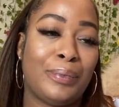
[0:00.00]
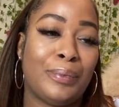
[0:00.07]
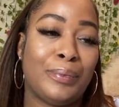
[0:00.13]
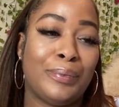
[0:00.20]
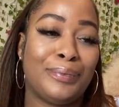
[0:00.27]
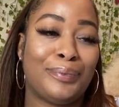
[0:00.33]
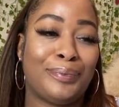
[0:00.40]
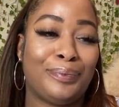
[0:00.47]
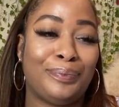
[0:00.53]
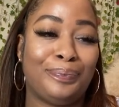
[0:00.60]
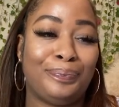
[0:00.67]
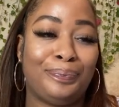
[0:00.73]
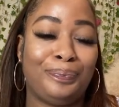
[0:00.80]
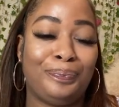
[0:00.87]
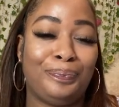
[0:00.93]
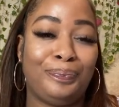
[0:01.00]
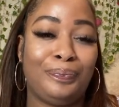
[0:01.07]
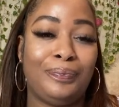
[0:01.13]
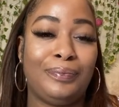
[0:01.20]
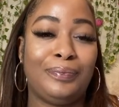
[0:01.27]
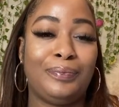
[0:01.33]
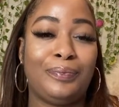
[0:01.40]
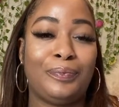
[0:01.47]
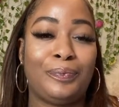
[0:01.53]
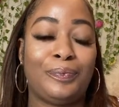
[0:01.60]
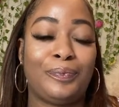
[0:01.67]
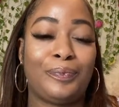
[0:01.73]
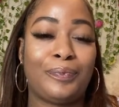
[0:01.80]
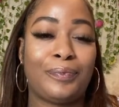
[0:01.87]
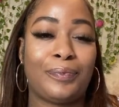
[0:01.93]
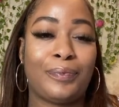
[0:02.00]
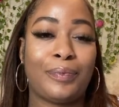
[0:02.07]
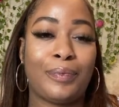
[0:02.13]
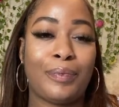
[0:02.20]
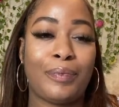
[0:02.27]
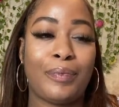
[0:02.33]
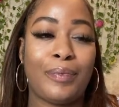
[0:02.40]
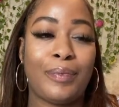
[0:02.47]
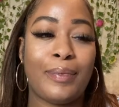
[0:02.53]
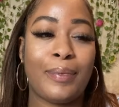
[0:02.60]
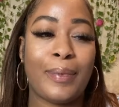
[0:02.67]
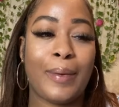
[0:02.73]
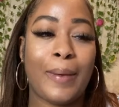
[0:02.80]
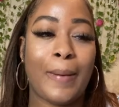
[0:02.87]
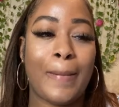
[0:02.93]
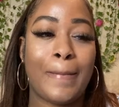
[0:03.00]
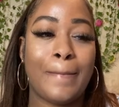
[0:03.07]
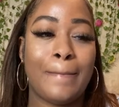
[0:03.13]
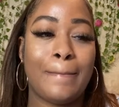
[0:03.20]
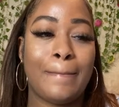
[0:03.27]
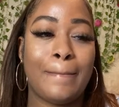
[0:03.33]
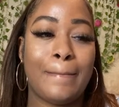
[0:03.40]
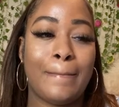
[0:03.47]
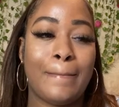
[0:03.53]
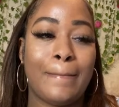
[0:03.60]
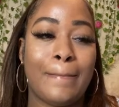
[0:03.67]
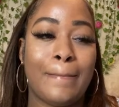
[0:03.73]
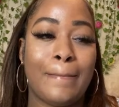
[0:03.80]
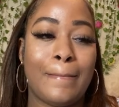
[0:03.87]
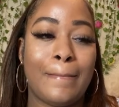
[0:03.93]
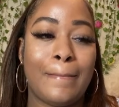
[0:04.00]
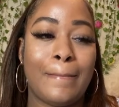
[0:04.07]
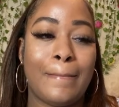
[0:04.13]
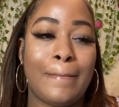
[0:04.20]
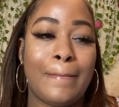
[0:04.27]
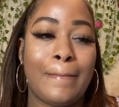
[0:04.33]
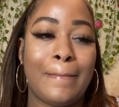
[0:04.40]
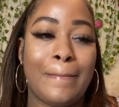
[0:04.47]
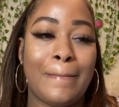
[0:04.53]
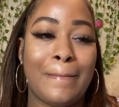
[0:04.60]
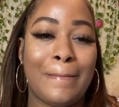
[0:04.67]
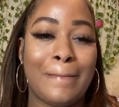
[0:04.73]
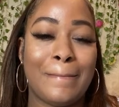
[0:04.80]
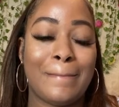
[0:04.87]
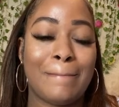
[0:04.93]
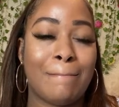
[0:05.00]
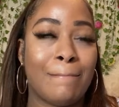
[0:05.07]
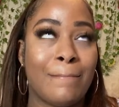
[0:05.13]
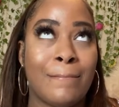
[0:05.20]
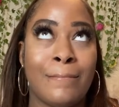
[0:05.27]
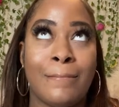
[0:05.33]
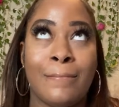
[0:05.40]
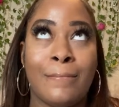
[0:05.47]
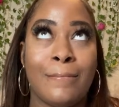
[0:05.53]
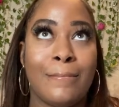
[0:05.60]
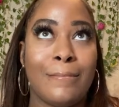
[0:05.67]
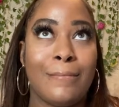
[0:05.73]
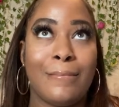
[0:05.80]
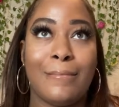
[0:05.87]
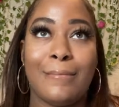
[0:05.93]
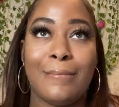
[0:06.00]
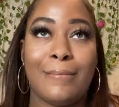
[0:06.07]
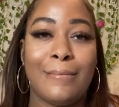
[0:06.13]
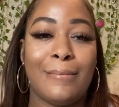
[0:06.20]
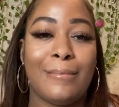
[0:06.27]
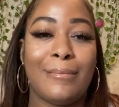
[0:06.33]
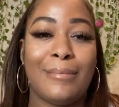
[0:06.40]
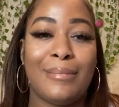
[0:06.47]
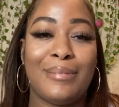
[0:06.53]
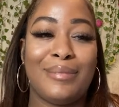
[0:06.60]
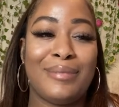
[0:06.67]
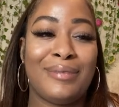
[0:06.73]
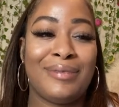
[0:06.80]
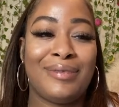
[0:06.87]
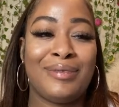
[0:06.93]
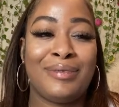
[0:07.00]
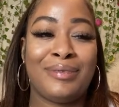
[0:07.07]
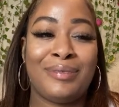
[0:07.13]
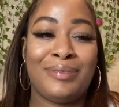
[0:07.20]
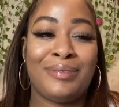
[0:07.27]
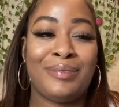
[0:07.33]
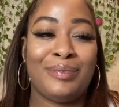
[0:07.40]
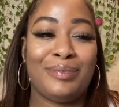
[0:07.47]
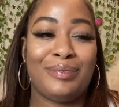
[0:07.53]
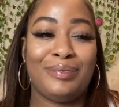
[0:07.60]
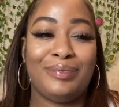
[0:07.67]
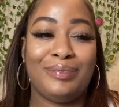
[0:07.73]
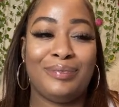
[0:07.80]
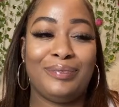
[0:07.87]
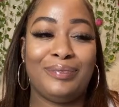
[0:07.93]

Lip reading: (not speaking)